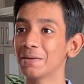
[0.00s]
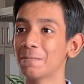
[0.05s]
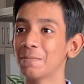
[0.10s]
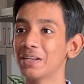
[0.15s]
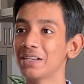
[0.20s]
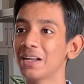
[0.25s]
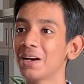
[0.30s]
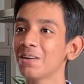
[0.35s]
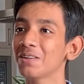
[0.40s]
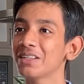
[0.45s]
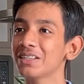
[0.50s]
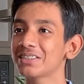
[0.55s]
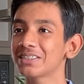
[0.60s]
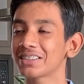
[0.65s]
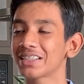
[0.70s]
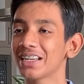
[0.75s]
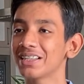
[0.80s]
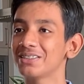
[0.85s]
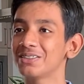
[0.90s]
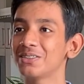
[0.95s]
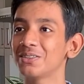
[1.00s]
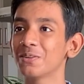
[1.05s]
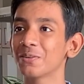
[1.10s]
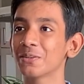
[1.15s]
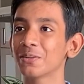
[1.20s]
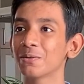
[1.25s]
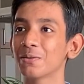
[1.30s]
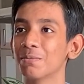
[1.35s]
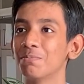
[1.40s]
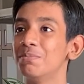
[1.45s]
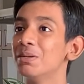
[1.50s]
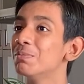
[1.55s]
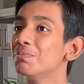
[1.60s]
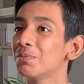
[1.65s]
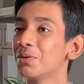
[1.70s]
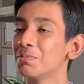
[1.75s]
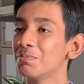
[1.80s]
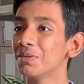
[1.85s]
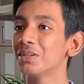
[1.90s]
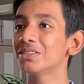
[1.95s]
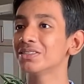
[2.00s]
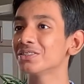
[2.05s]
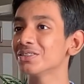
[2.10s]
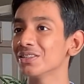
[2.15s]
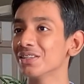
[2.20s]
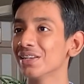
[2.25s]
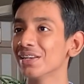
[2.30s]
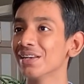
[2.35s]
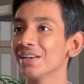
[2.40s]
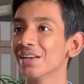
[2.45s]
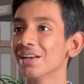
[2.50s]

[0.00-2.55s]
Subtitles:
but now let's get to know you a bit more personally.